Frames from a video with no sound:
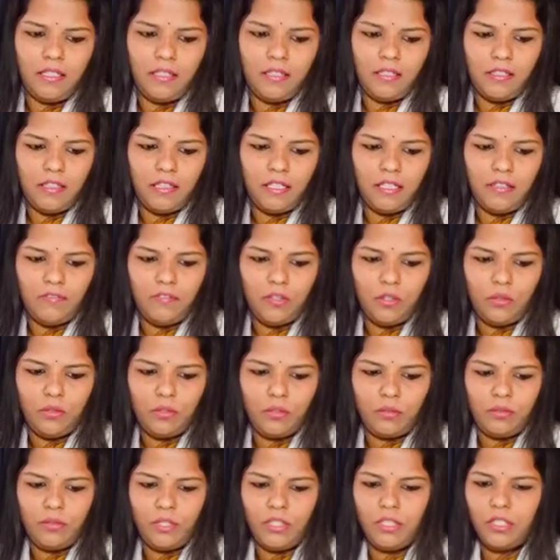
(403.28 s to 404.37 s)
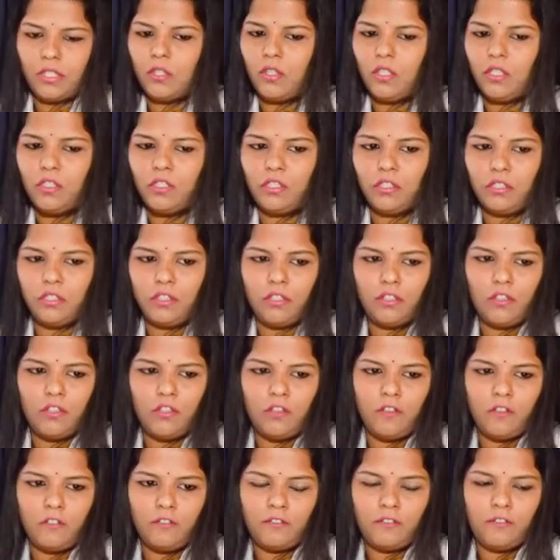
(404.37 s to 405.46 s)
have known to be the causes
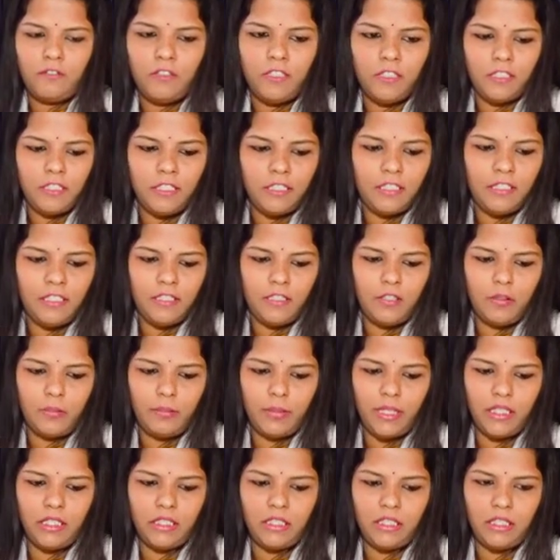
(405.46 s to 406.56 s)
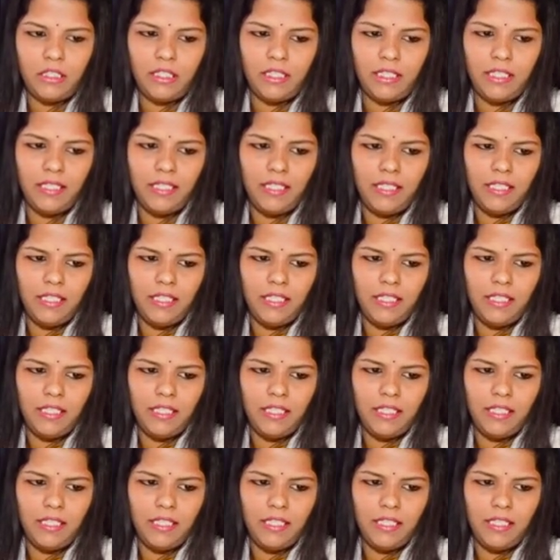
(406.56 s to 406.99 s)
of obesity.